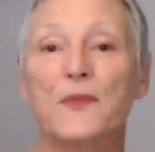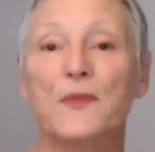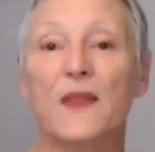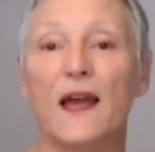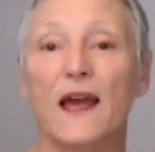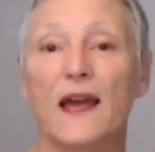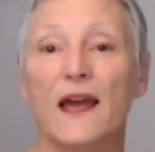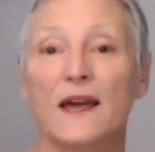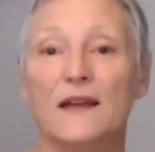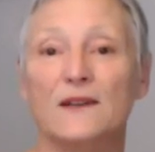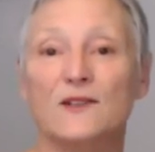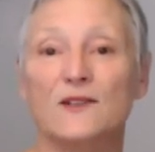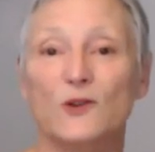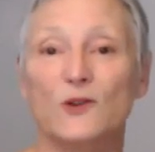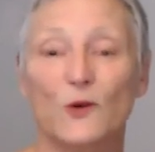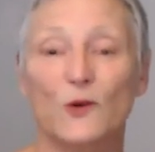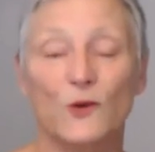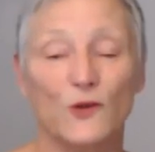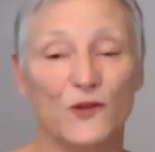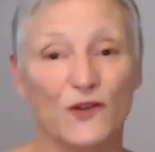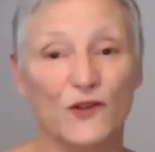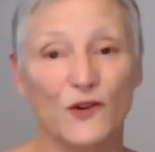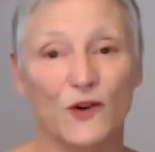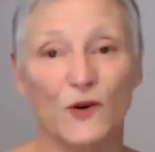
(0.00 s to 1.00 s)
and
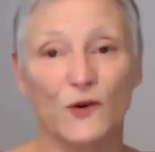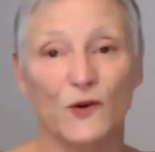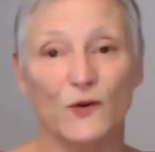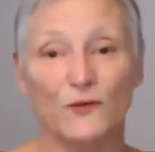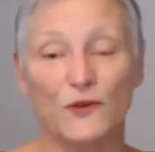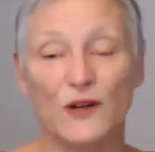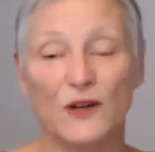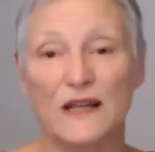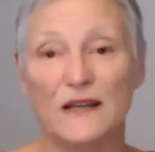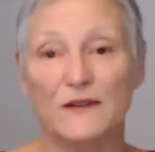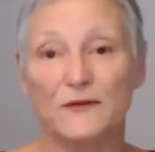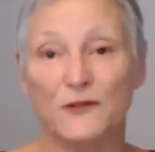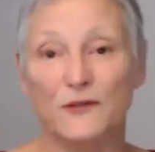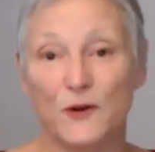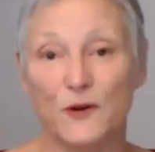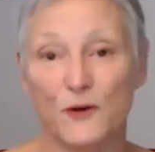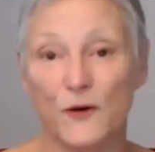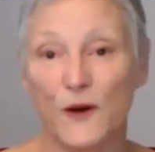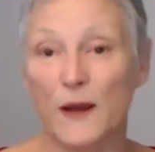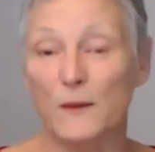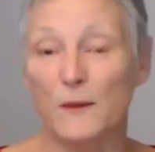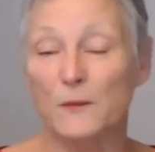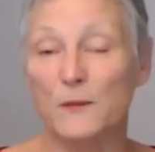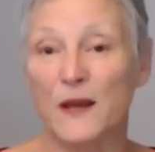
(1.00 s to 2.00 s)
also relieve
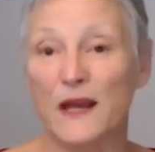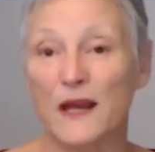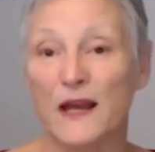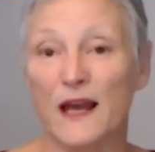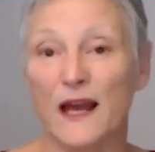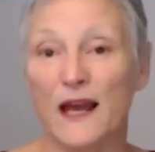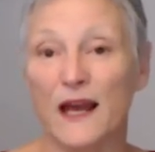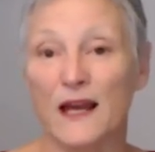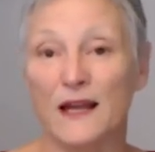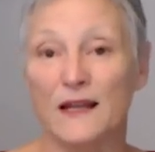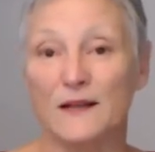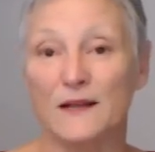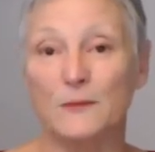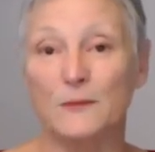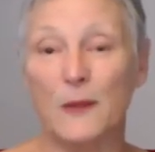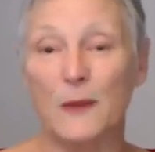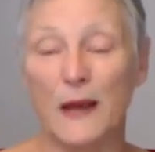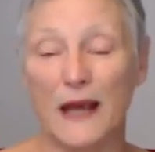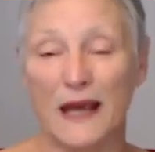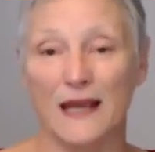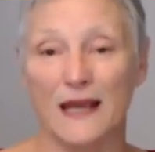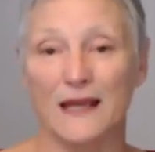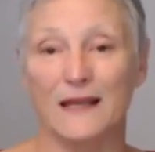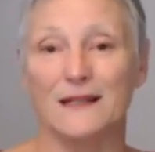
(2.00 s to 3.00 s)
cramping and
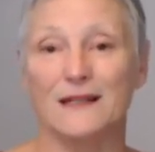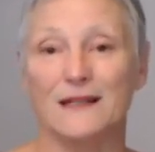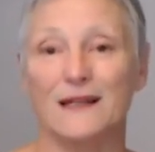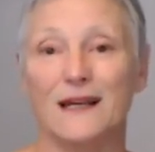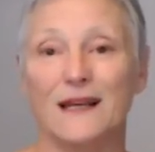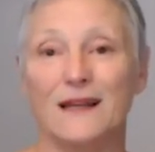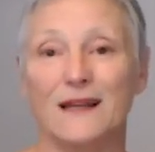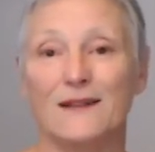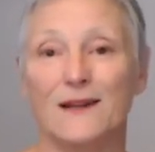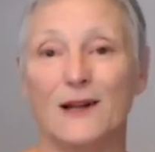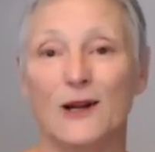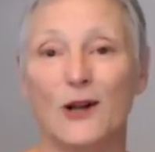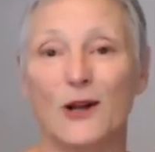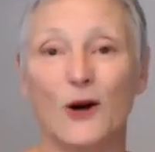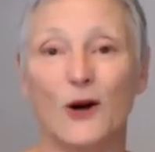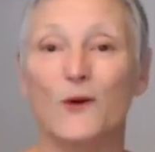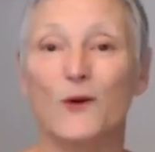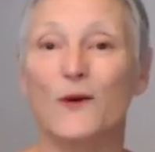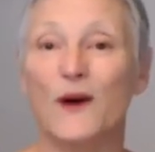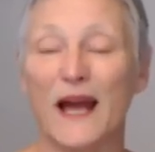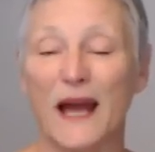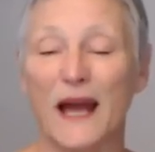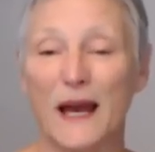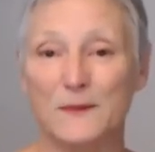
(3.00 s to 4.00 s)
pain in the
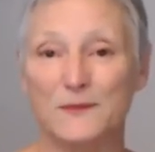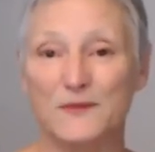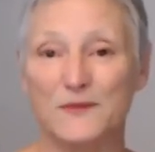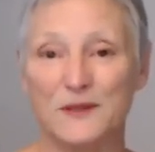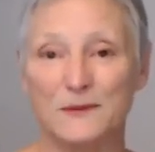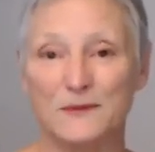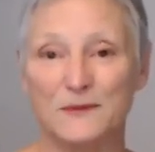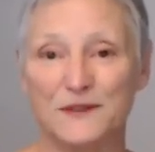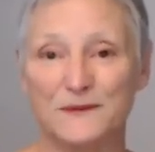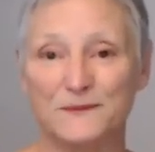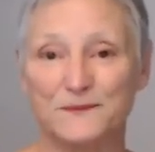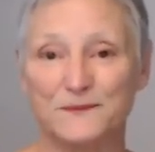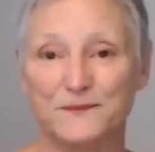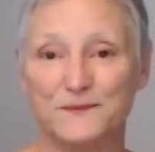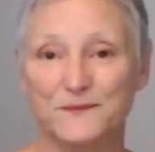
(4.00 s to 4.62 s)
lower abdomen.